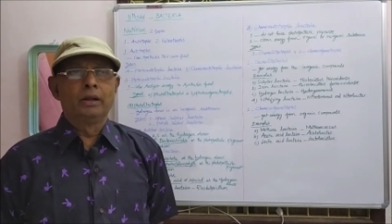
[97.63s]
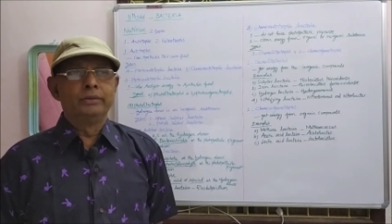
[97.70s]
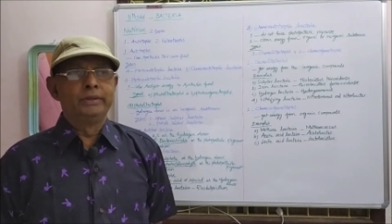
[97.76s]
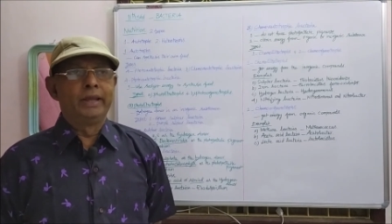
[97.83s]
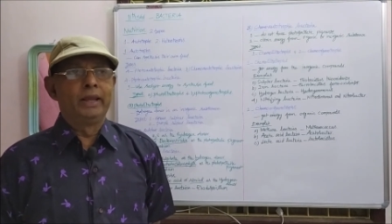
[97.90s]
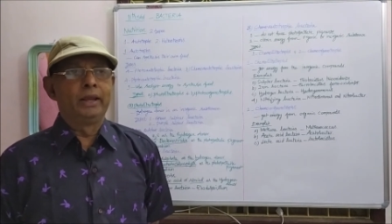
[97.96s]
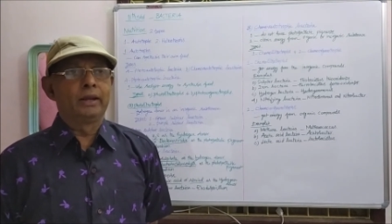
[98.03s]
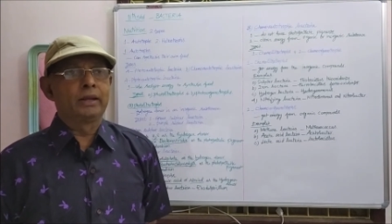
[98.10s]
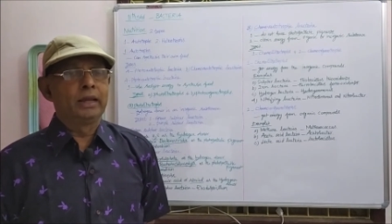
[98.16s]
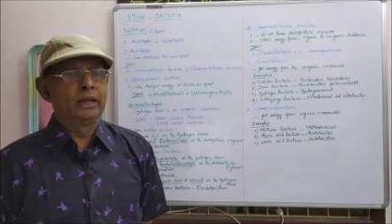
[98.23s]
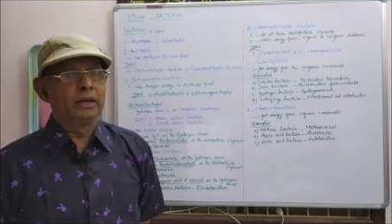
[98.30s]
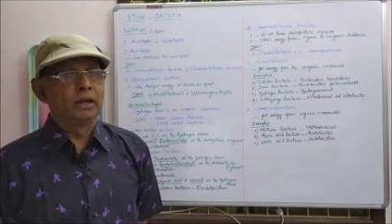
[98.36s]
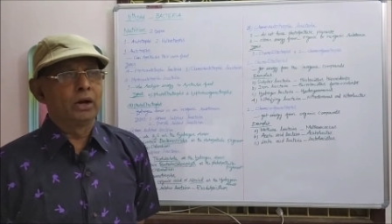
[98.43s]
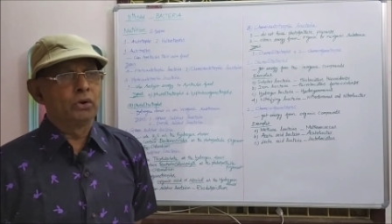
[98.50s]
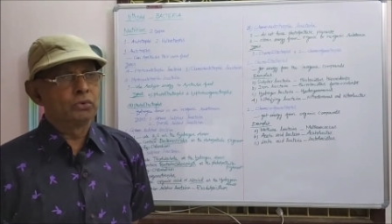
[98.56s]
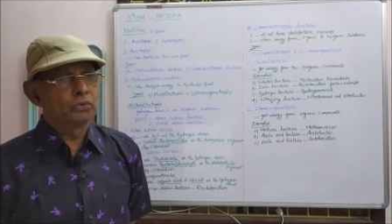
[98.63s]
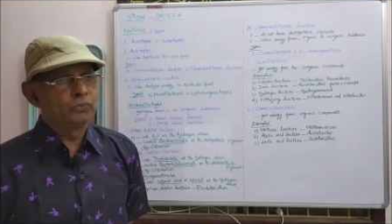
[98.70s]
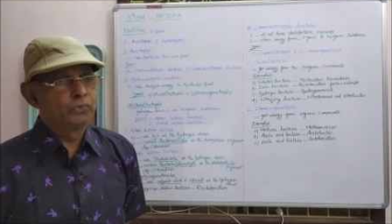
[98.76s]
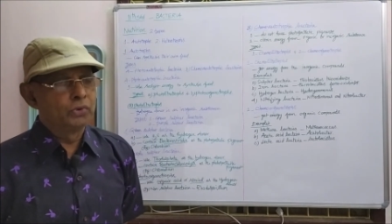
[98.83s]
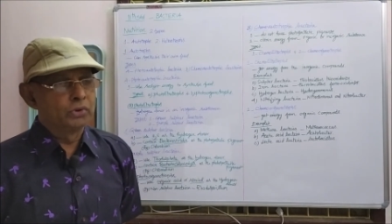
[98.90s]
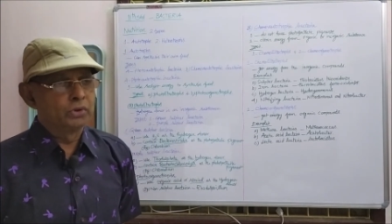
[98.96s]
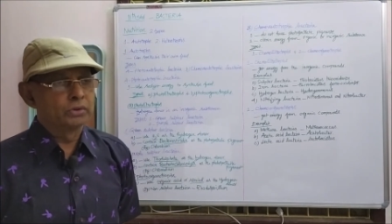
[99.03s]
They carry out
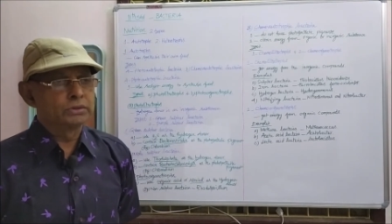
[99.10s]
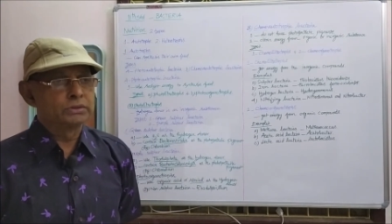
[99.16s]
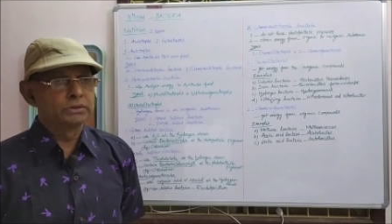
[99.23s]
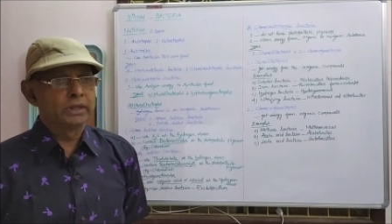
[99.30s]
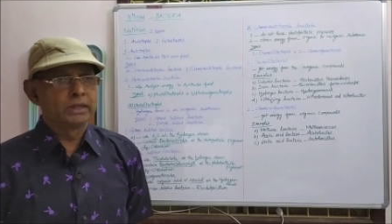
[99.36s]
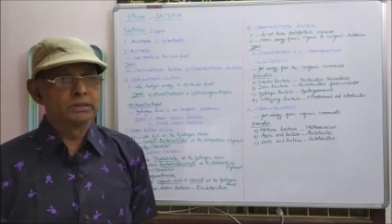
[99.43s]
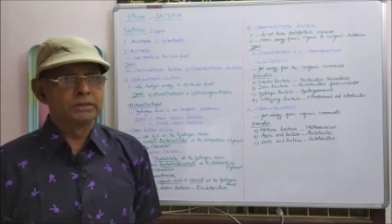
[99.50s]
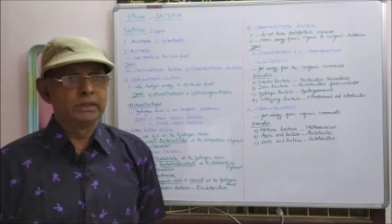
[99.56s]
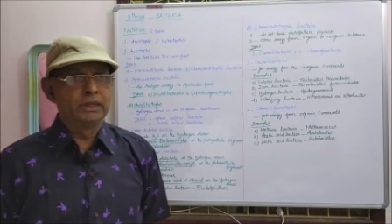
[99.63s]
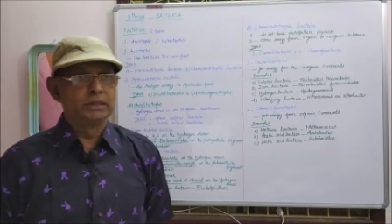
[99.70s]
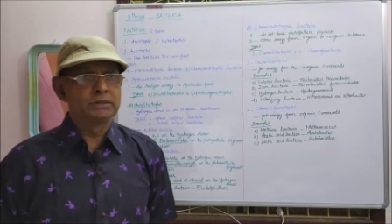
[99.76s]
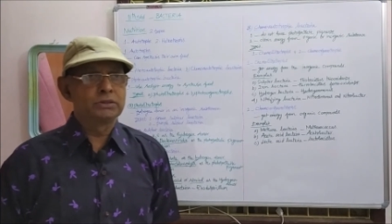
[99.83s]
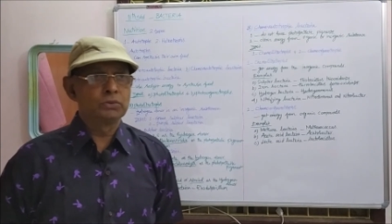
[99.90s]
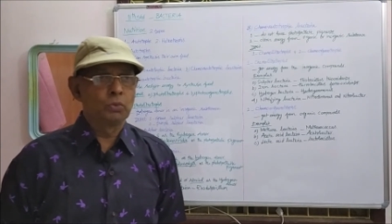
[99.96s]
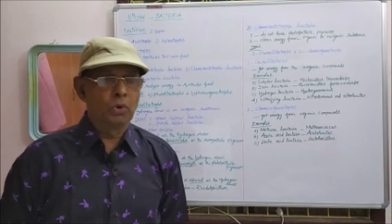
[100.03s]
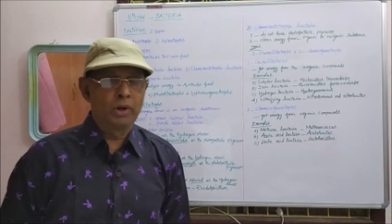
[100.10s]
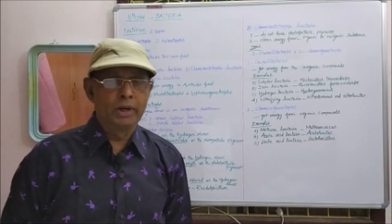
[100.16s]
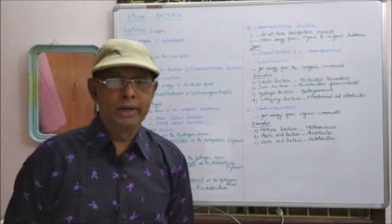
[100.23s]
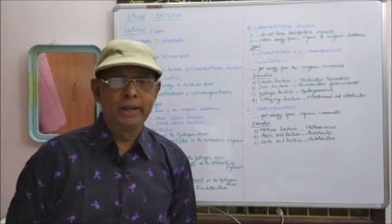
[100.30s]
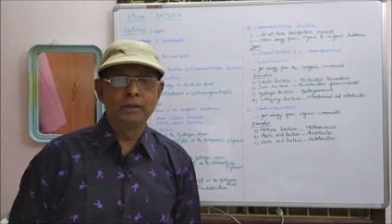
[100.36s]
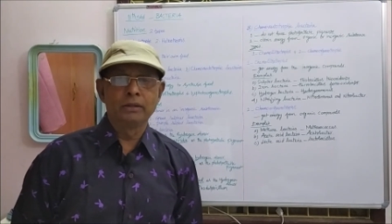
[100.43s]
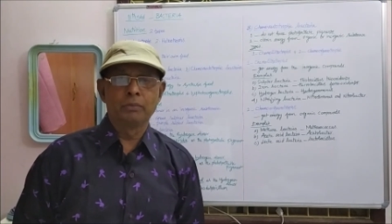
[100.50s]
photosynthesis
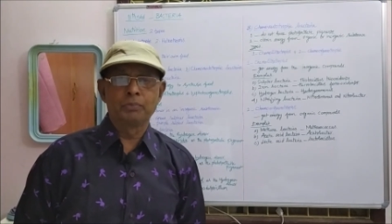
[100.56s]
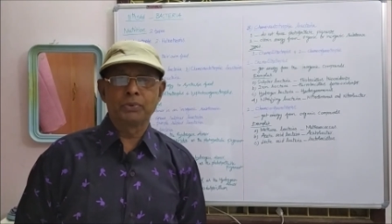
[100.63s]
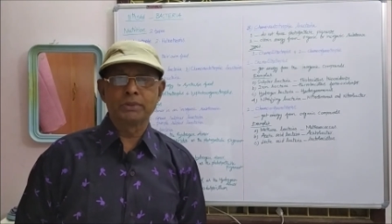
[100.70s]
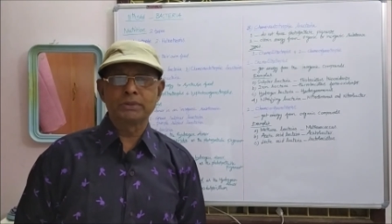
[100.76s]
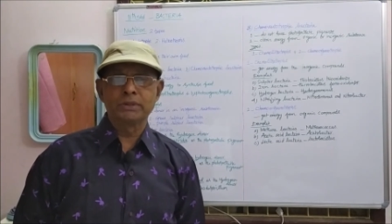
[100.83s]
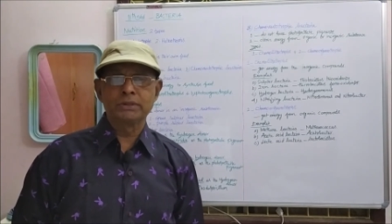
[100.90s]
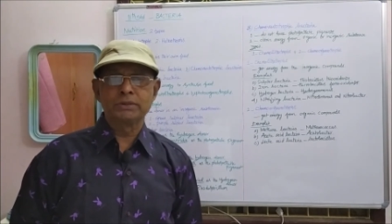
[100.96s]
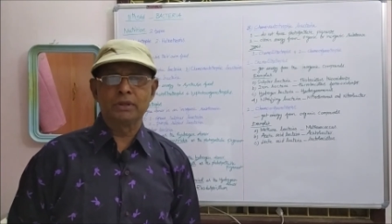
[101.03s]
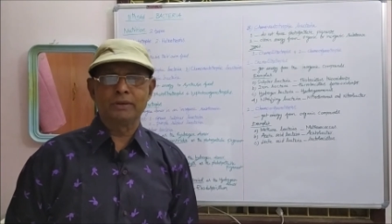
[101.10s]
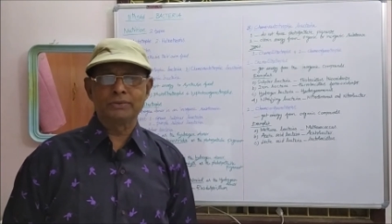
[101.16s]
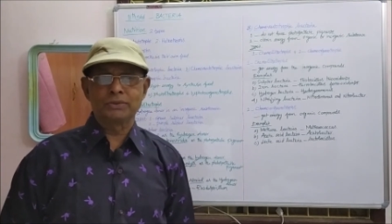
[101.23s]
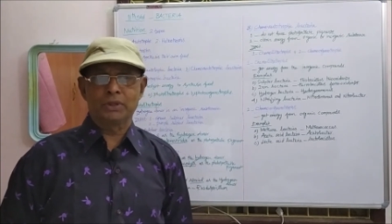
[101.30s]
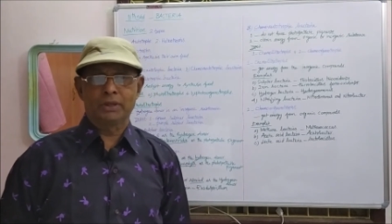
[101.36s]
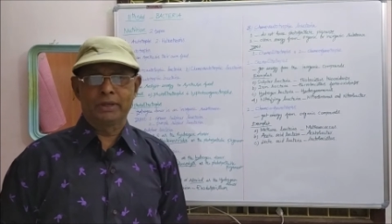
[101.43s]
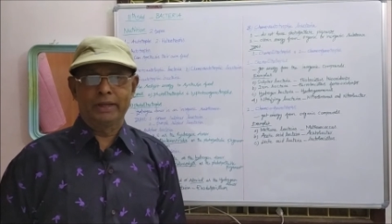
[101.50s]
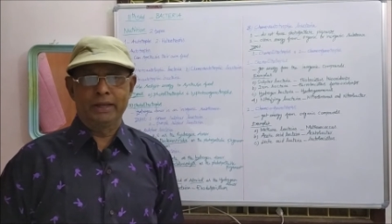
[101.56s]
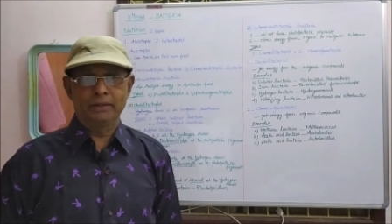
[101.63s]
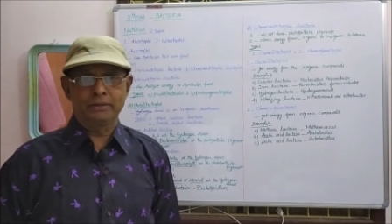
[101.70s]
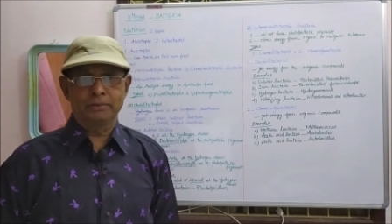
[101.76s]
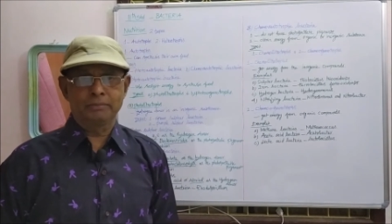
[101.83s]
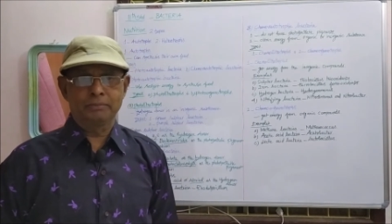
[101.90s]
only in the presence of sunlight.